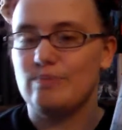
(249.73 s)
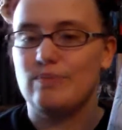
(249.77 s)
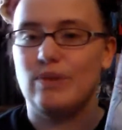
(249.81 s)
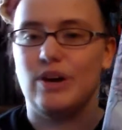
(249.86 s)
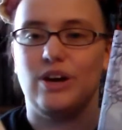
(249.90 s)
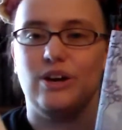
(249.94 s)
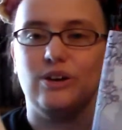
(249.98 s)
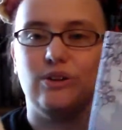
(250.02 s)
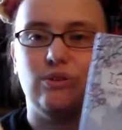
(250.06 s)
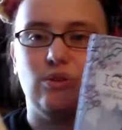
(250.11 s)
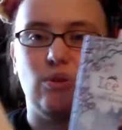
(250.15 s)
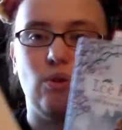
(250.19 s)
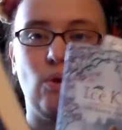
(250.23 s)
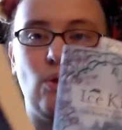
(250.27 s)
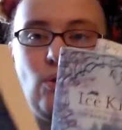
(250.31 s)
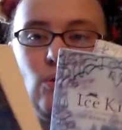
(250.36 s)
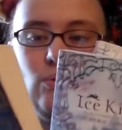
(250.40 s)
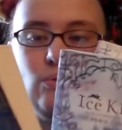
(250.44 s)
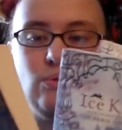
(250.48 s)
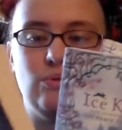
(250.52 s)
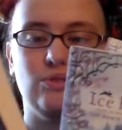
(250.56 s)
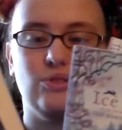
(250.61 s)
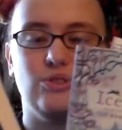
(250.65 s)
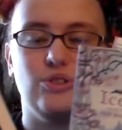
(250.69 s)
But
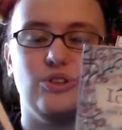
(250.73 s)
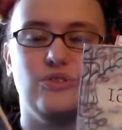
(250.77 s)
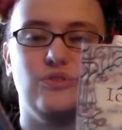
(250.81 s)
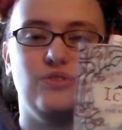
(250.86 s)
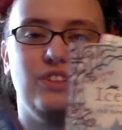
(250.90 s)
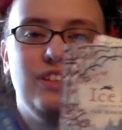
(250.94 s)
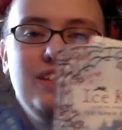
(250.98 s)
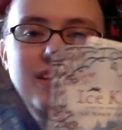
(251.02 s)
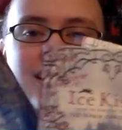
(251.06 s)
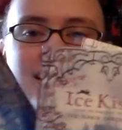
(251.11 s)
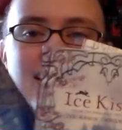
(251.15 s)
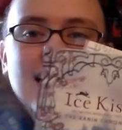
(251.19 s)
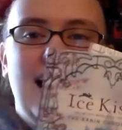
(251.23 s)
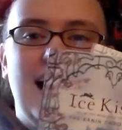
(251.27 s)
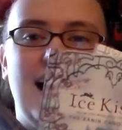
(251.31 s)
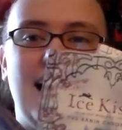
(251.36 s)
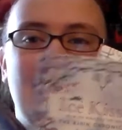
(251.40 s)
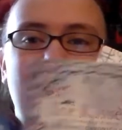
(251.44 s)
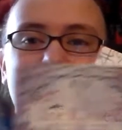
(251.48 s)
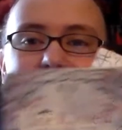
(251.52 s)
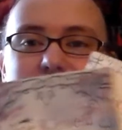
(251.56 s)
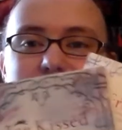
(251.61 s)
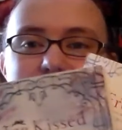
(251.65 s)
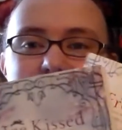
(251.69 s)
truthfully,
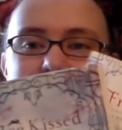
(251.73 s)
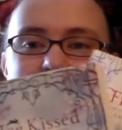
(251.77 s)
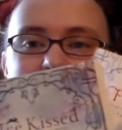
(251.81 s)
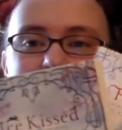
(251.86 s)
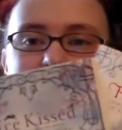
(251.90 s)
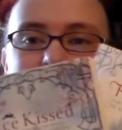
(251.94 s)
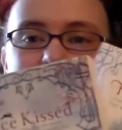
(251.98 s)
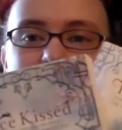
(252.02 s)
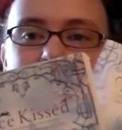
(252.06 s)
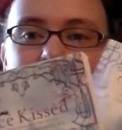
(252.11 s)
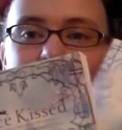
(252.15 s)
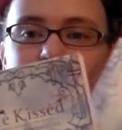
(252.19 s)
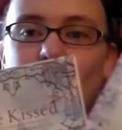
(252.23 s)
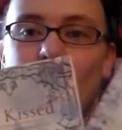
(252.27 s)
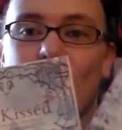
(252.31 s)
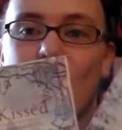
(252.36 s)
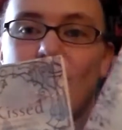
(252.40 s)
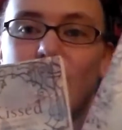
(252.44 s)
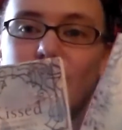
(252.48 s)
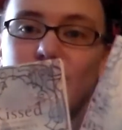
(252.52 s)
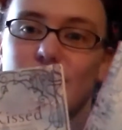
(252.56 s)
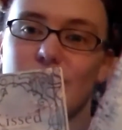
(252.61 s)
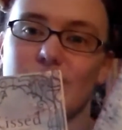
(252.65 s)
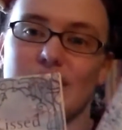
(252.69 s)
I love
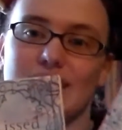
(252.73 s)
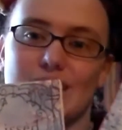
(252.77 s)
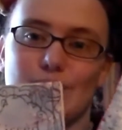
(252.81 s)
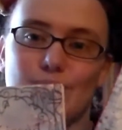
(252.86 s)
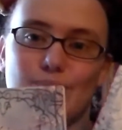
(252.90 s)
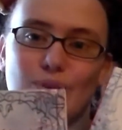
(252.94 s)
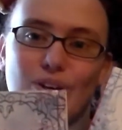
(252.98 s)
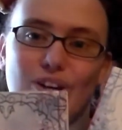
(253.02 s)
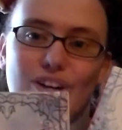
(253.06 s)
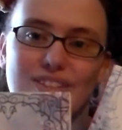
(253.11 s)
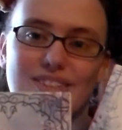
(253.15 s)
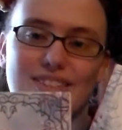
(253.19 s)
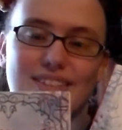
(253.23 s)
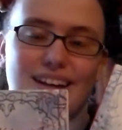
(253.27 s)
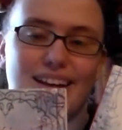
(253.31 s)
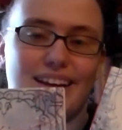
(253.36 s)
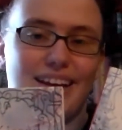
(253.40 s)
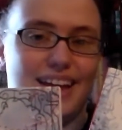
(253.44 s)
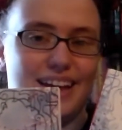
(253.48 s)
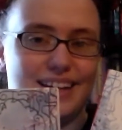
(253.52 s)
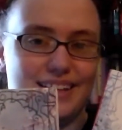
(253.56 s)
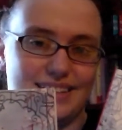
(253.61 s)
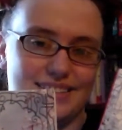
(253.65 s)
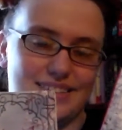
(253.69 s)
all of these books and I
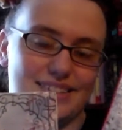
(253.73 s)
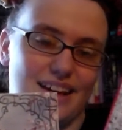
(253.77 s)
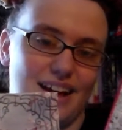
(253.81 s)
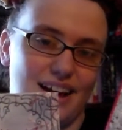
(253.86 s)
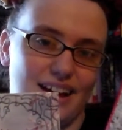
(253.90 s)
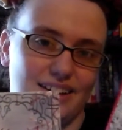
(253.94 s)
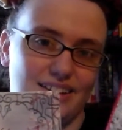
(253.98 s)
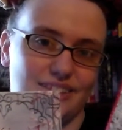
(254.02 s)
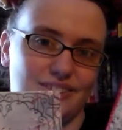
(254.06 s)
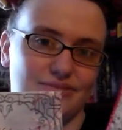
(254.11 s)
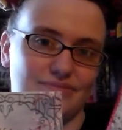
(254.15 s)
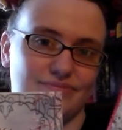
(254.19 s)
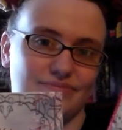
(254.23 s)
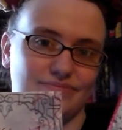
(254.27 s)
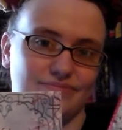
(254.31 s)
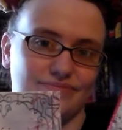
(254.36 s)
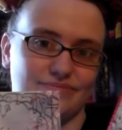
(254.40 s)
can't decide.